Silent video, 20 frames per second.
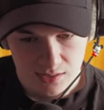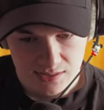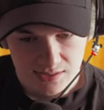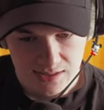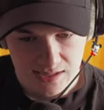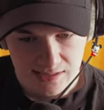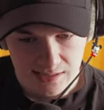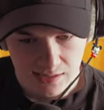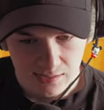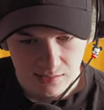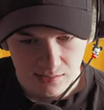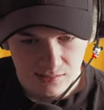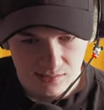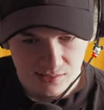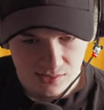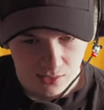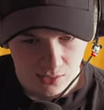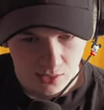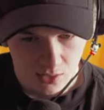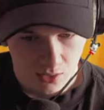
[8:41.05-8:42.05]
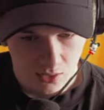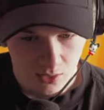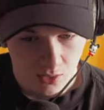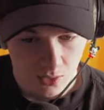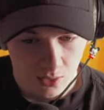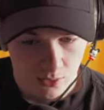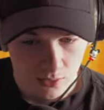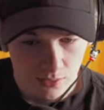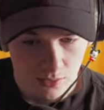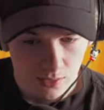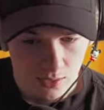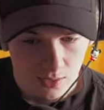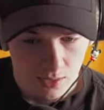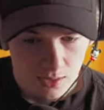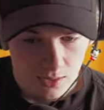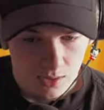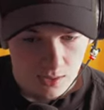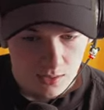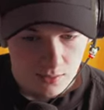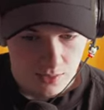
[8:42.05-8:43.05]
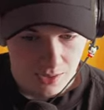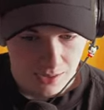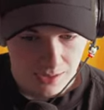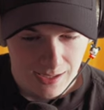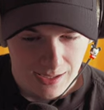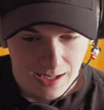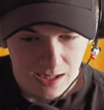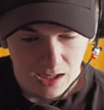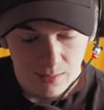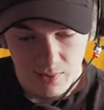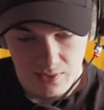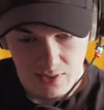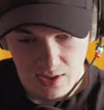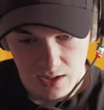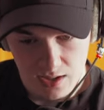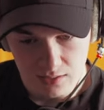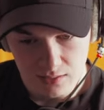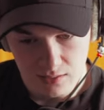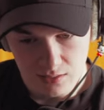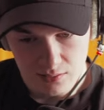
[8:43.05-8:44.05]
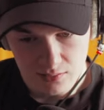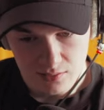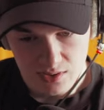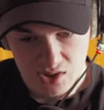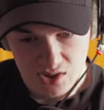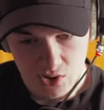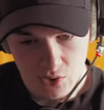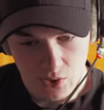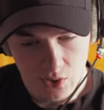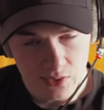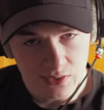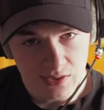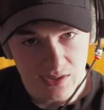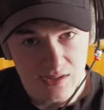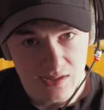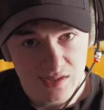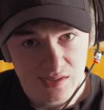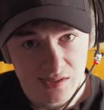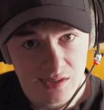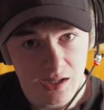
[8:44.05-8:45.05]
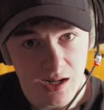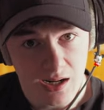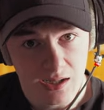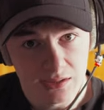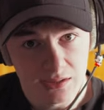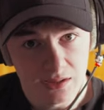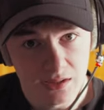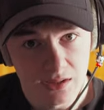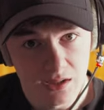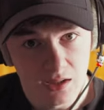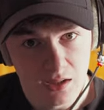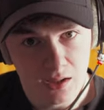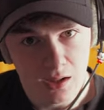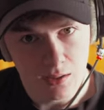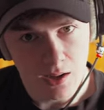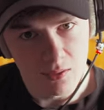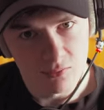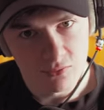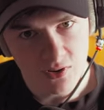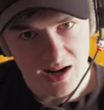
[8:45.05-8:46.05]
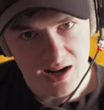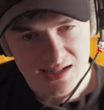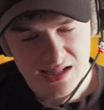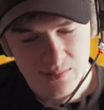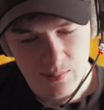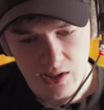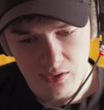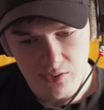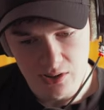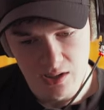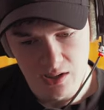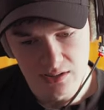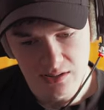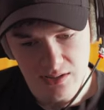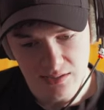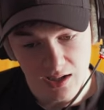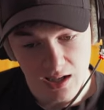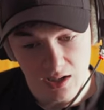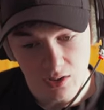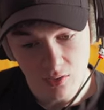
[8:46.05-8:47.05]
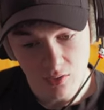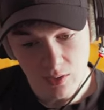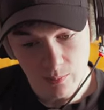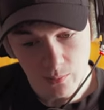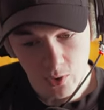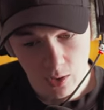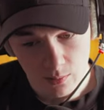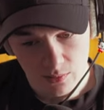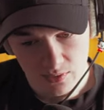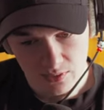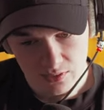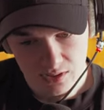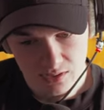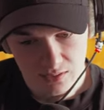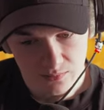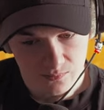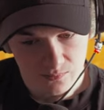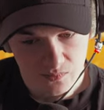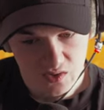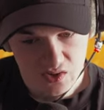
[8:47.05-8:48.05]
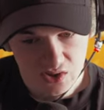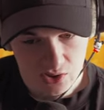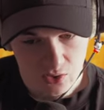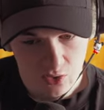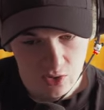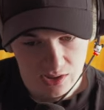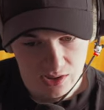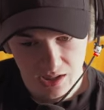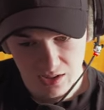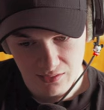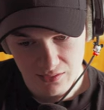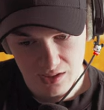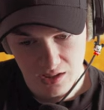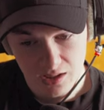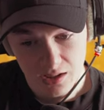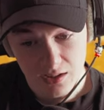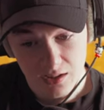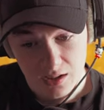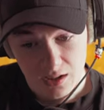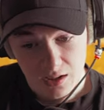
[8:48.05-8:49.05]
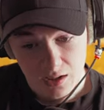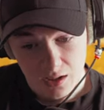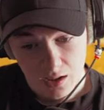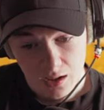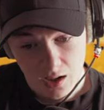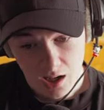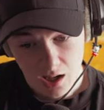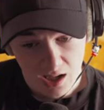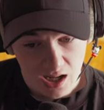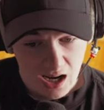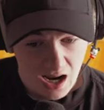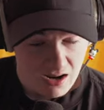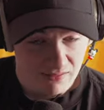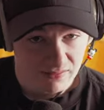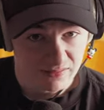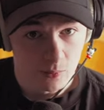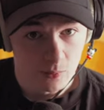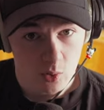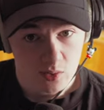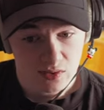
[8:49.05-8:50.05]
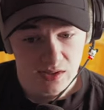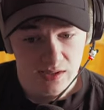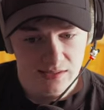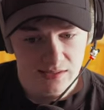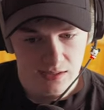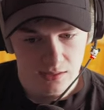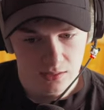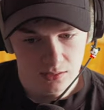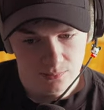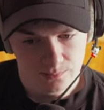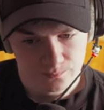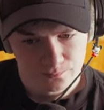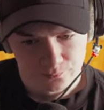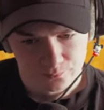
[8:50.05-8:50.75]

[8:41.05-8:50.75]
details on the leg, but then the skirt is kind of a rest period. And then on the bottom of the, the skirt area, I have more detail.